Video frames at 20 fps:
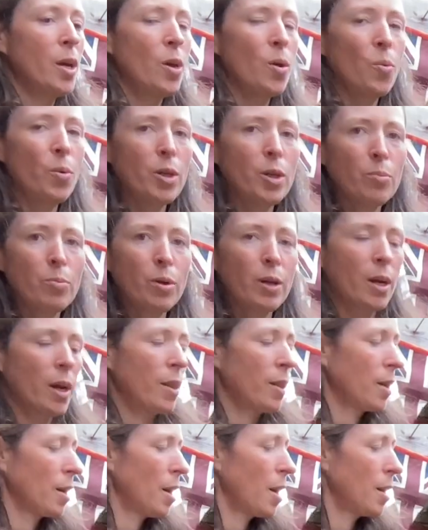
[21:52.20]
when you bring
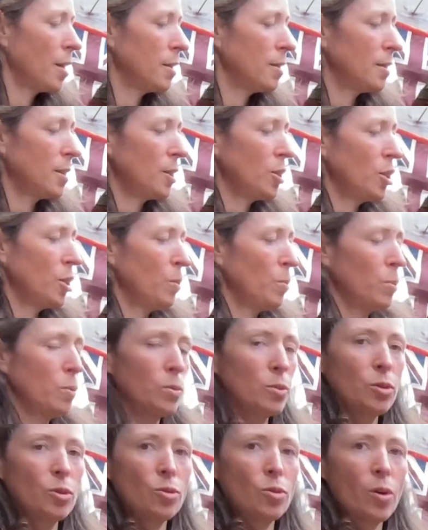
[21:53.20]
other colours in, you want
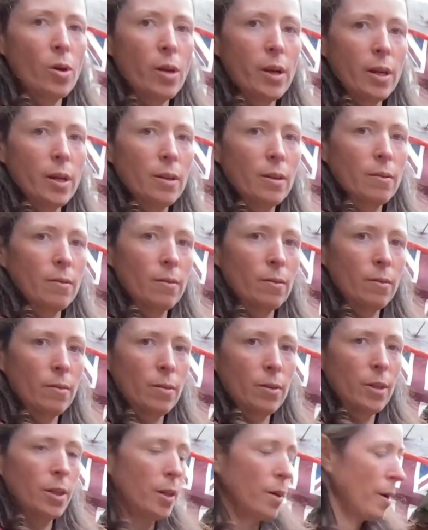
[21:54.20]
to try and,
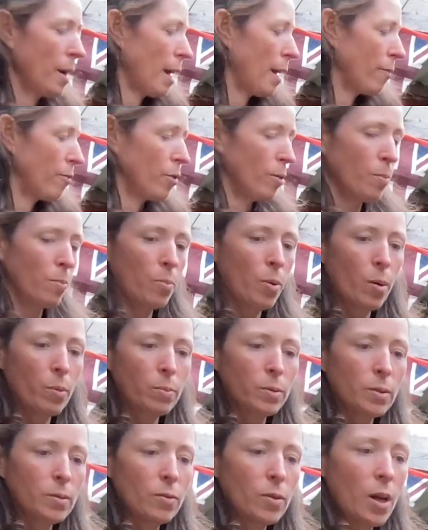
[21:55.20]
have your
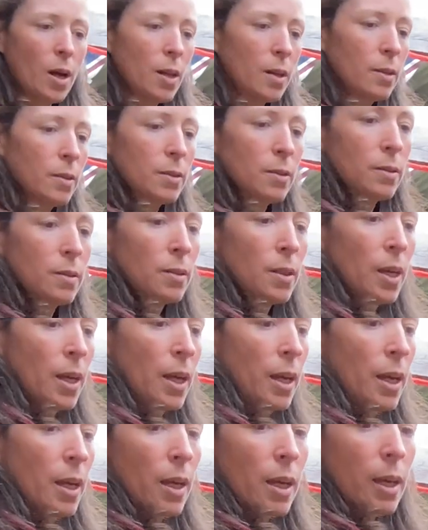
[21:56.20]
pops of colours
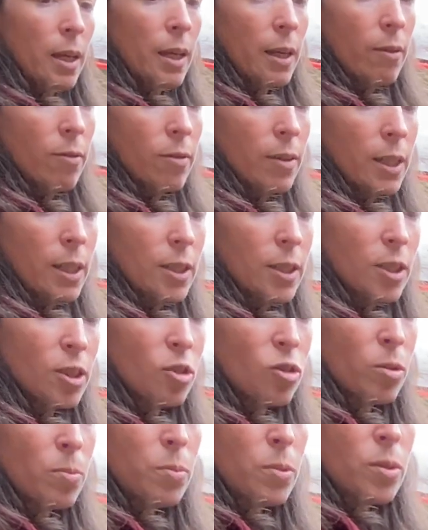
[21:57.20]
evenly
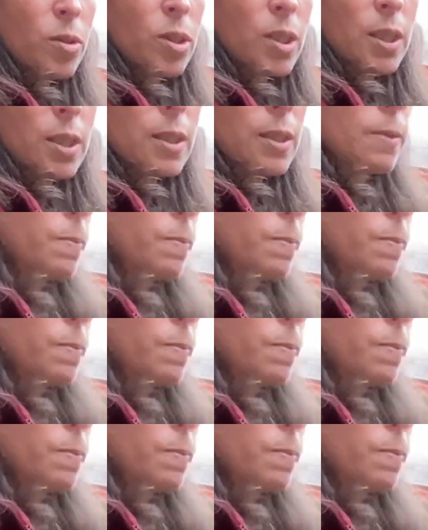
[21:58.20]
distributed.